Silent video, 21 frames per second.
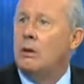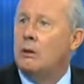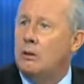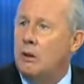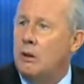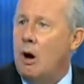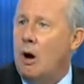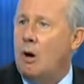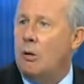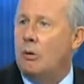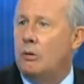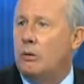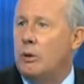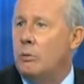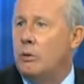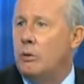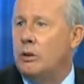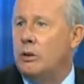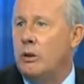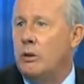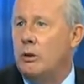No,
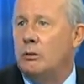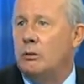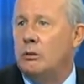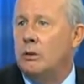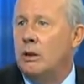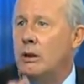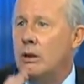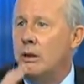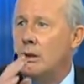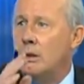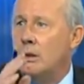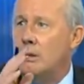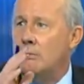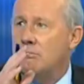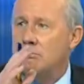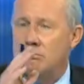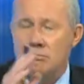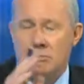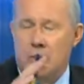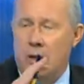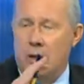they were doing
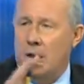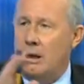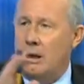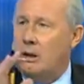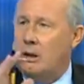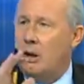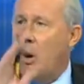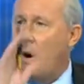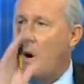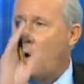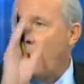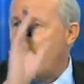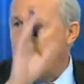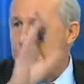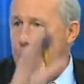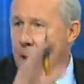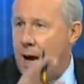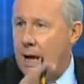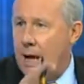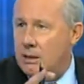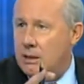glory
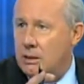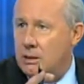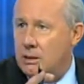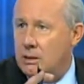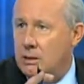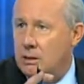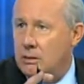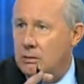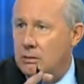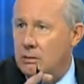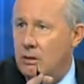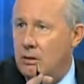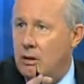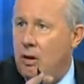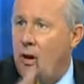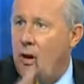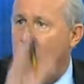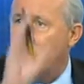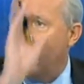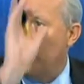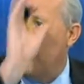passes
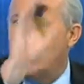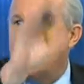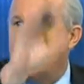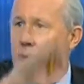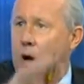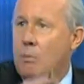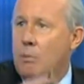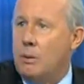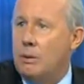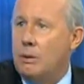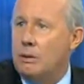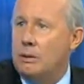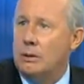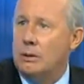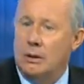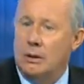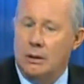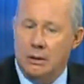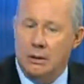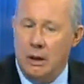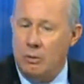over the top.
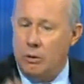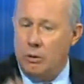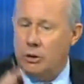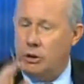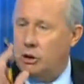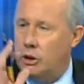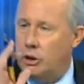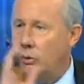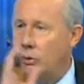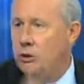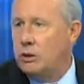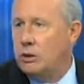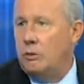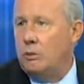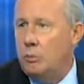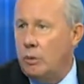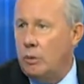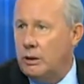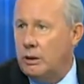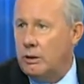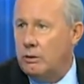They were
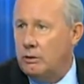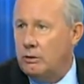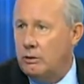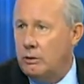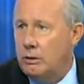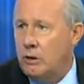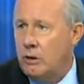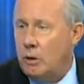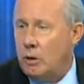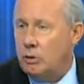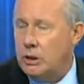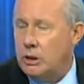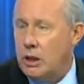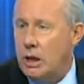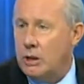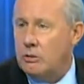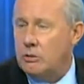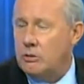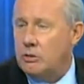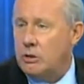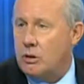shooting when they had no
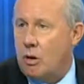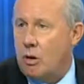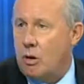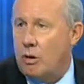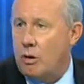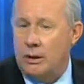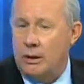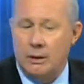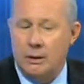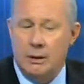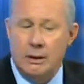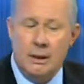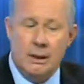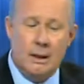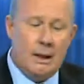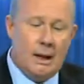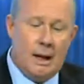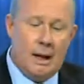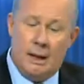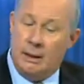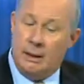chance of scoring,
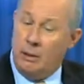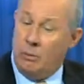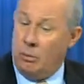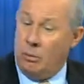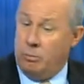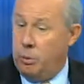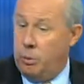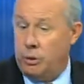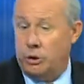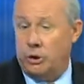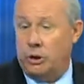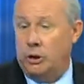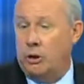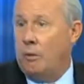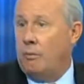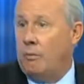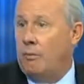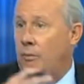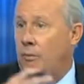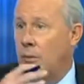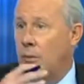and they were pushing
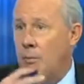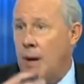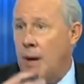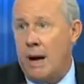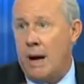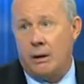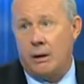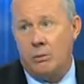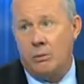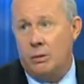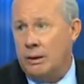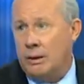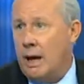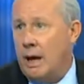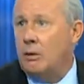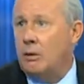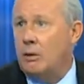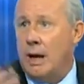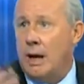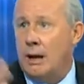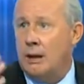up from the back
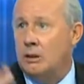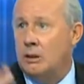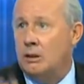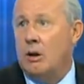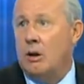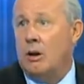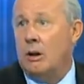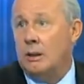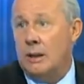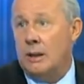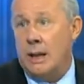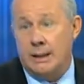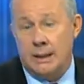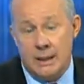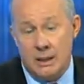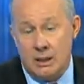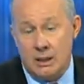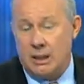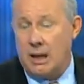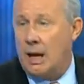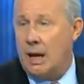without any thought that
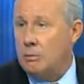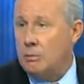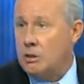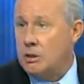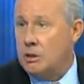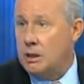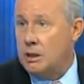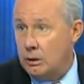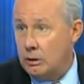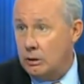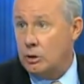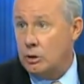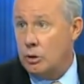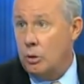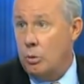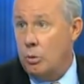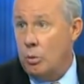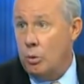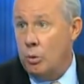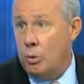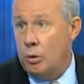this game is still
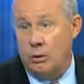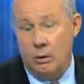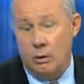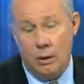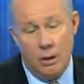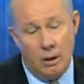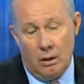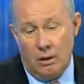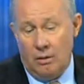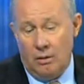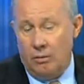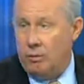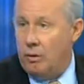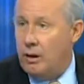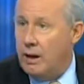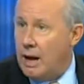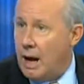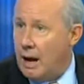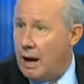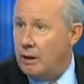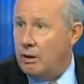2-1. If
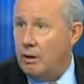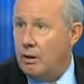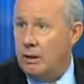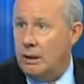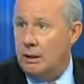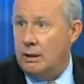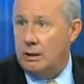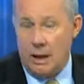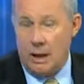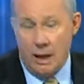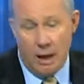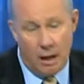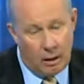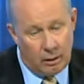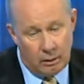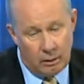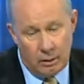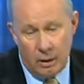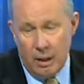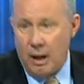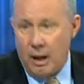we hang on in there
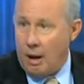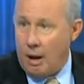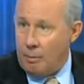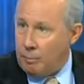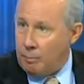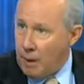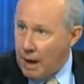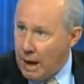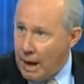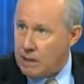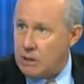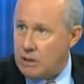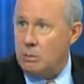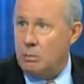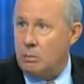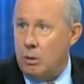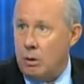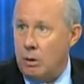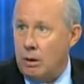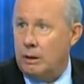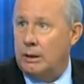and pass
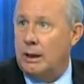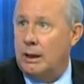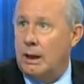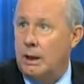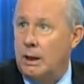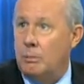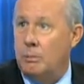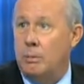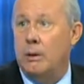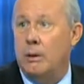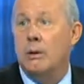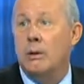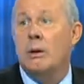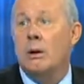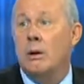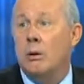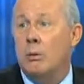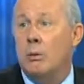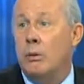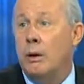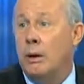the ball and keep it,
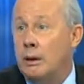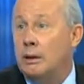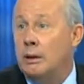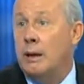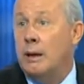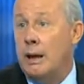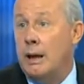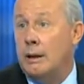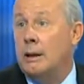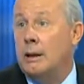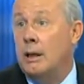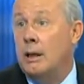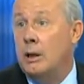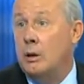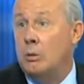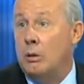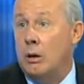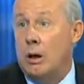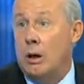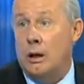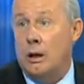we can get the
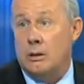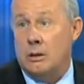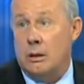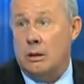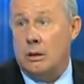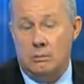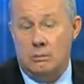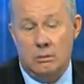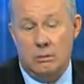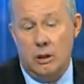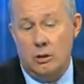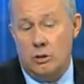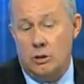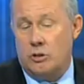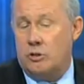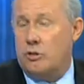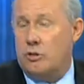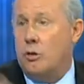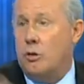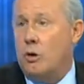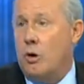equaliser. They
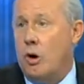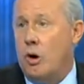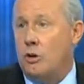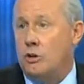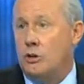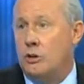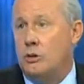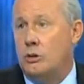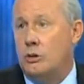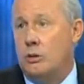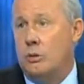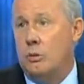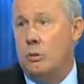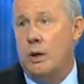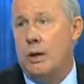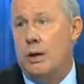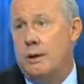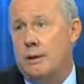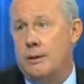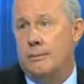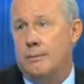just threw caution to the
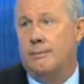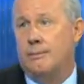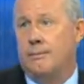wind.